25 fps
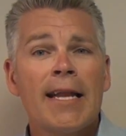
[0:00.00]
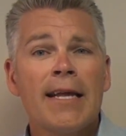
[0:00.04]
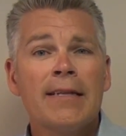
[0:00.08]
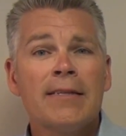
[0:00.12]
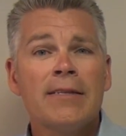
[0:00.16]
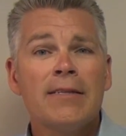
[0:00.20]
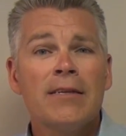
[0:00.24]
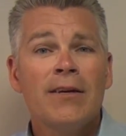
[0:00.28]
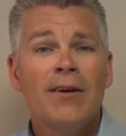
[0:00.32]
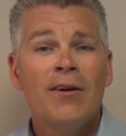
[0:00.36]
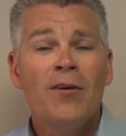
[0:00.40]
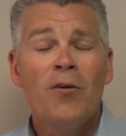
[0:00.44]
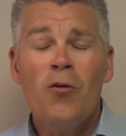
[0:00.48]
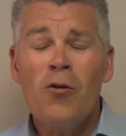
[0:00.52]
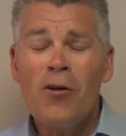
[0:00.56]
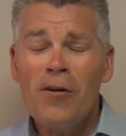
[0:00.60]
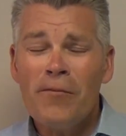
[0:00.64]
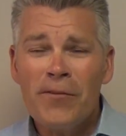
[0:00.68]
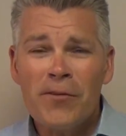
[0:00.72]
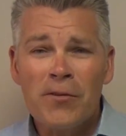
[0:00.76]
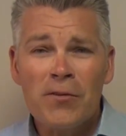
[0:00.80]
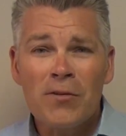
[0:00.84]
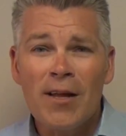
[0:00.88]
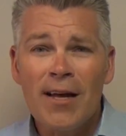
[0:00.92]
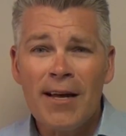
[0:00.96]
it, or if
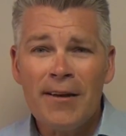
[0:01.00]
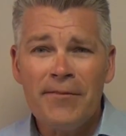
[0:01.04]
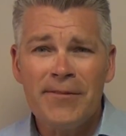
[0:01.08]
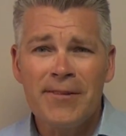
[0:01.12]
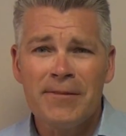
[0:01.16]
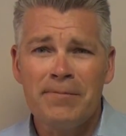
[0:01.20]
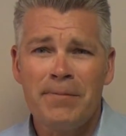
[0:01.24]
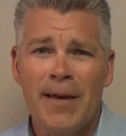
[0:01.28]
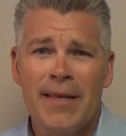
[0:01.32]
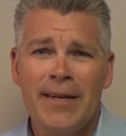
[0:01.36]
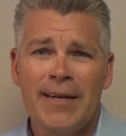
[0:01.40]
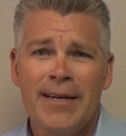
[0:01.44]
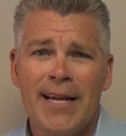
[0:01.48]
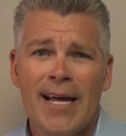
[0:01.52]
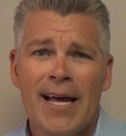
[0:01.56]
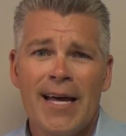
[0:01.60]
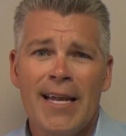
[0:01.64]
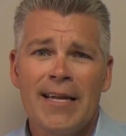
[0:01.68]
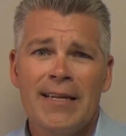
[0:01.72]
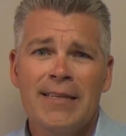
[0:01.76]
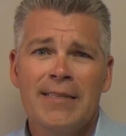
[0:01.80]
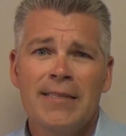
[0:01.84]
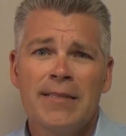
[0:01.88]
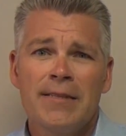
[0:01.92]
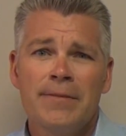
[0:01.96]
your life depended on
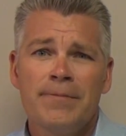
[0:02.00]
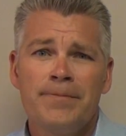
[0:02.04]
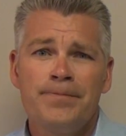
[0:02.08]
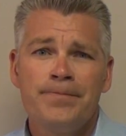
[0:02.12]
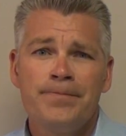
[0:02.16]
it.